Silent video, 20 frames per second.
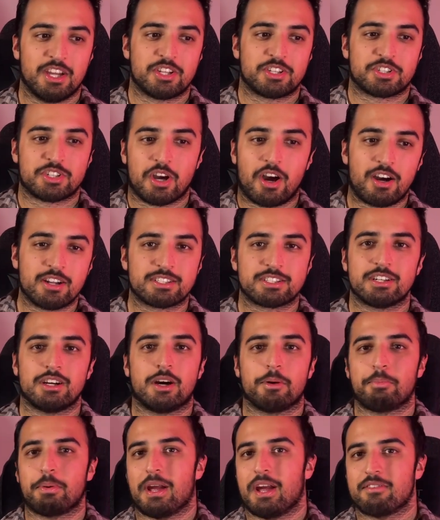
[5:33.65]
charge it
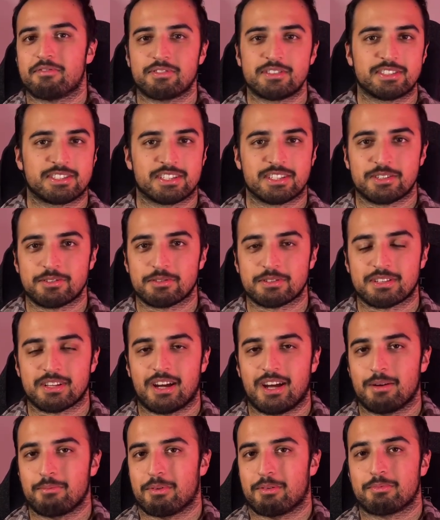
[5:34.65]
up every single
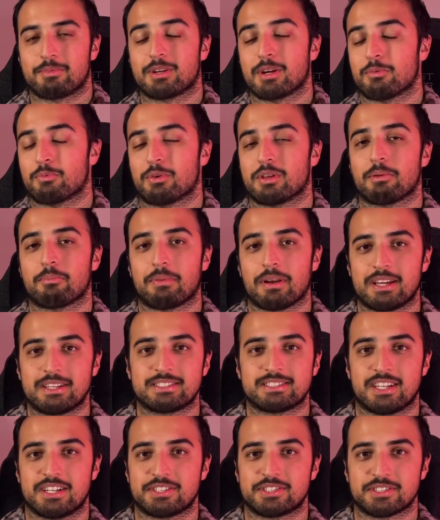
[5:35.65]
time I'm done with a play
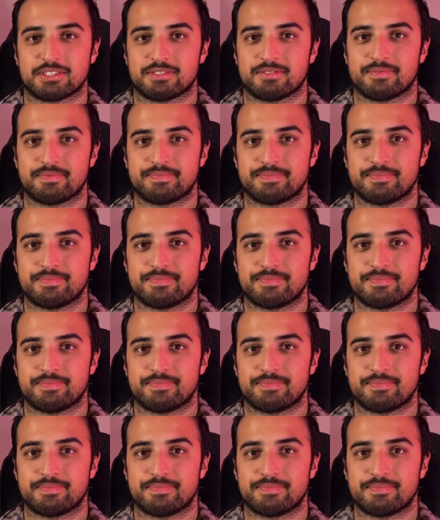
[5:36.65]
session.